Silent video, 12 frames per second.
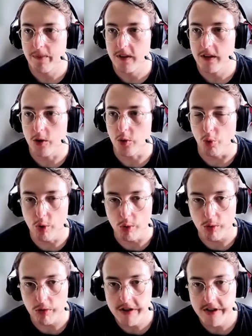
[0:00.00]
the
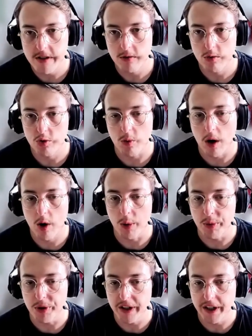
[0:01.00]
rules to
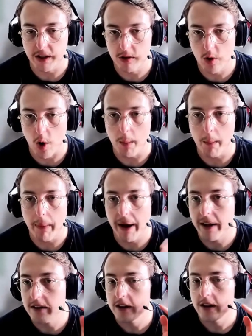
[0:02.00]
accommodate combat.
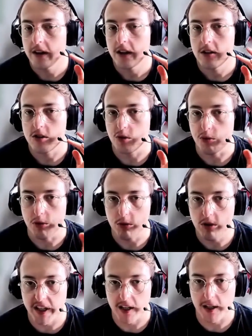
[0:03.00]
So you
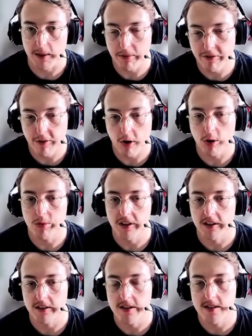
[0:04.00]
keep
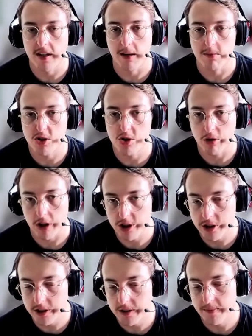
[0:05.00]
following the same
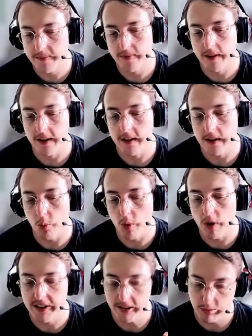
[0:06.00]
structure, and the
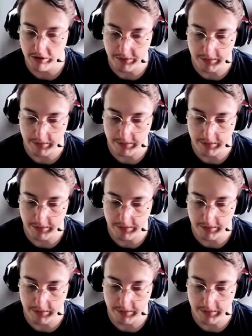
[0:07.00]
one that we've